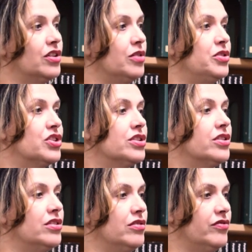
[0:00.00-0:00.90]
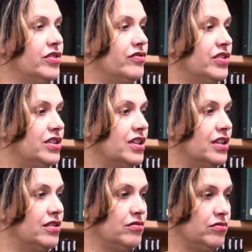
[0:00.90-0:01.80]
commissioner of
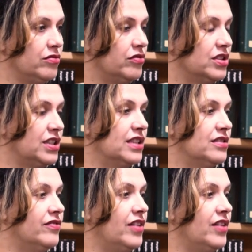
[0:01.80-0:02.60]
Federal Stasi